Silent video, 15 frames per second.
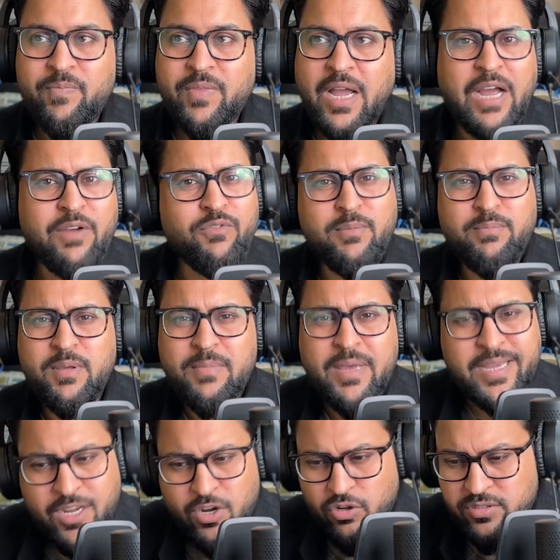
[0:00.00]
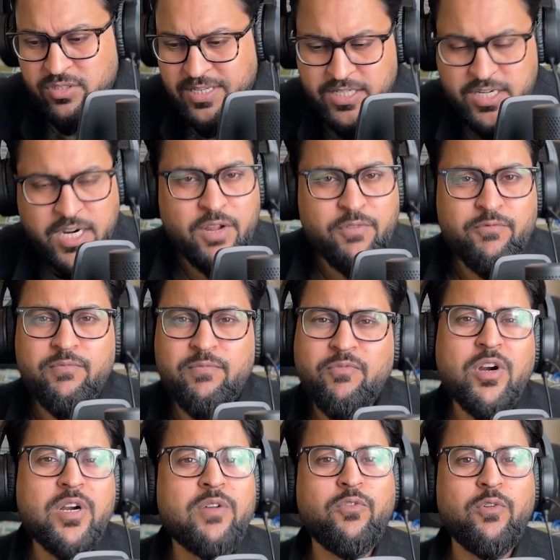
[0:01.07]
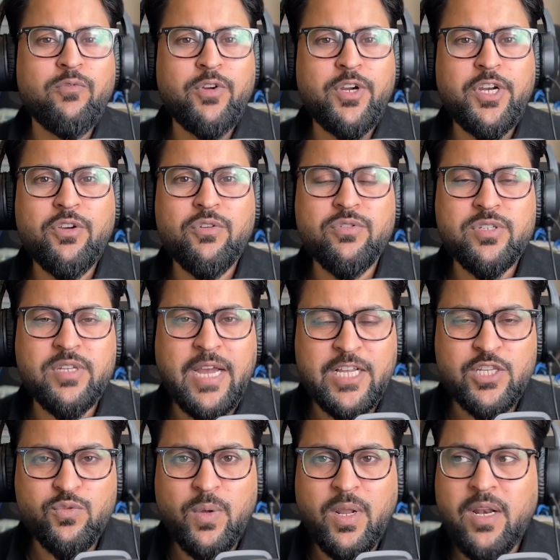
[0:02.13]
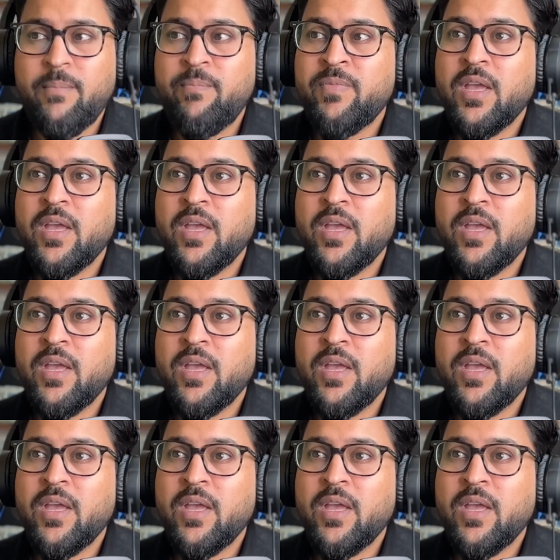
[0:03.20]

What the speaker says: I will be making on such kind of wonderful videos as well.